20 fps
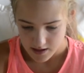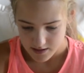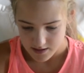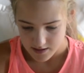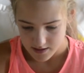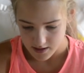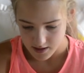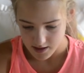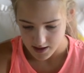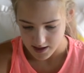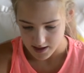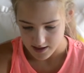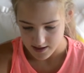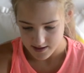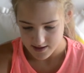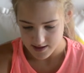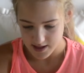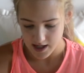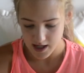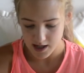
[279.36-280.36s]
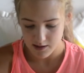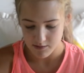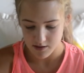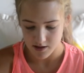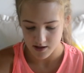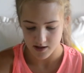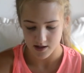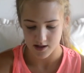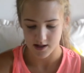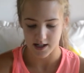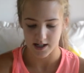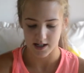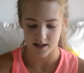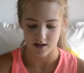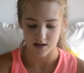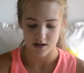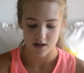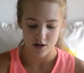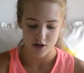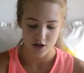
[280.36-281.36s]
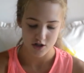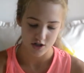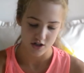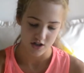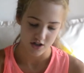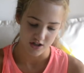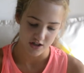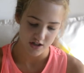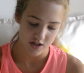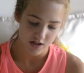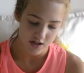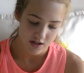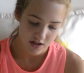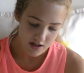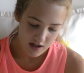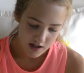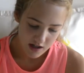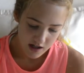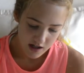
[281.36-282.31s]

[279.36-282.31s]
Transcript: So yeah, say I wanted these shoes.